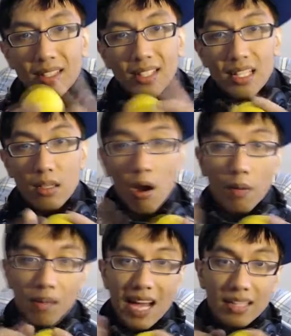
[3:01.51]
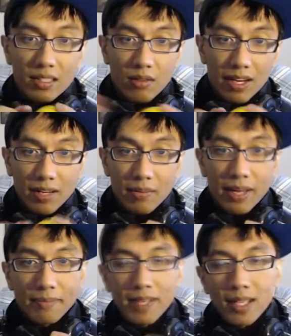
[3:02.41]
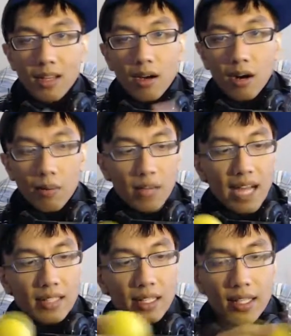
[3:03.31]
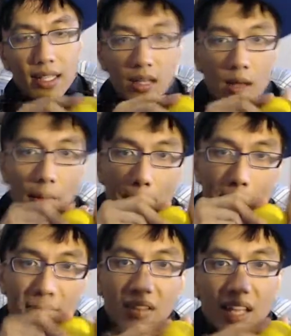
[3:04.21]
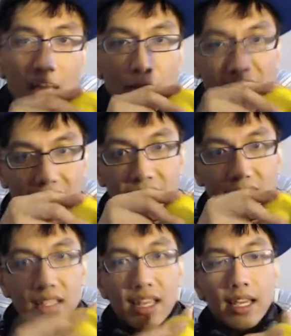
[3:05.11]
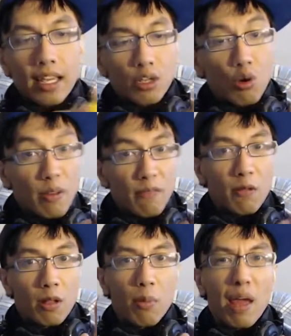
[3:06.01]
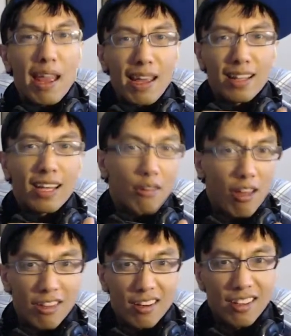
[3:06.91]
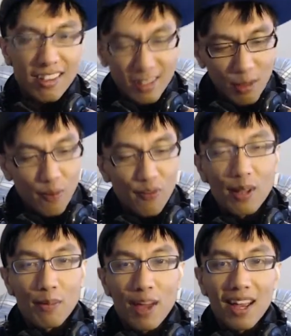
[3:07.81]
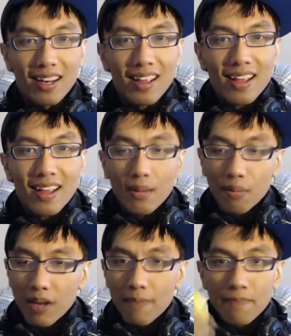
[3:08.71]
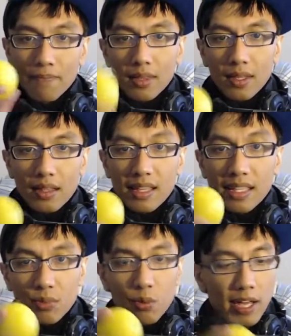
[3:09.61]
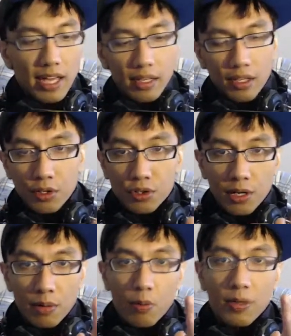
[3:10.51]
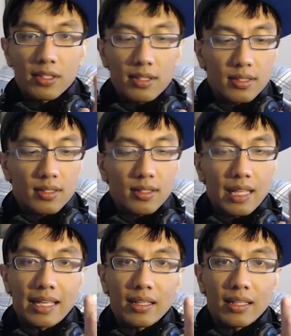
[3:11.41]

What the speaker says: this is hard plastic right here, man. Hard plastic, lay up against this thing and you'll be feeling pain like nothing. You'll be feeling pain. But this will hit your trigger points like